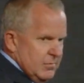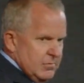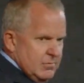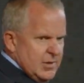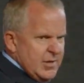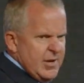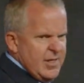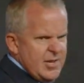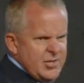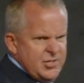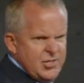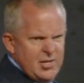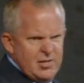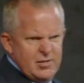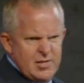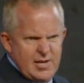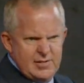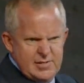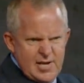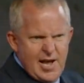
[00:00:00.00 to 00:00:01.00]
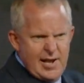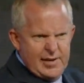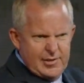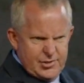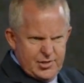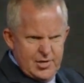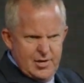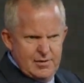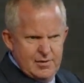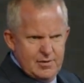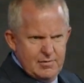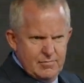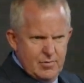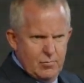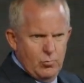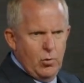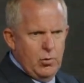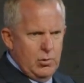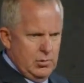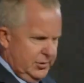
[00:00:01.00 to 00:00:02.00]
what are those things? They're dikes, huh? The
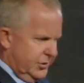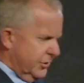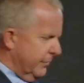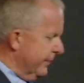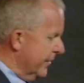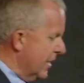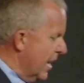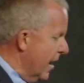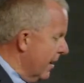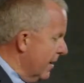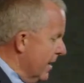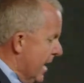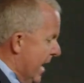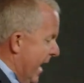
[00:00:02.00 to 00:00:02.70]
walls. Yeah.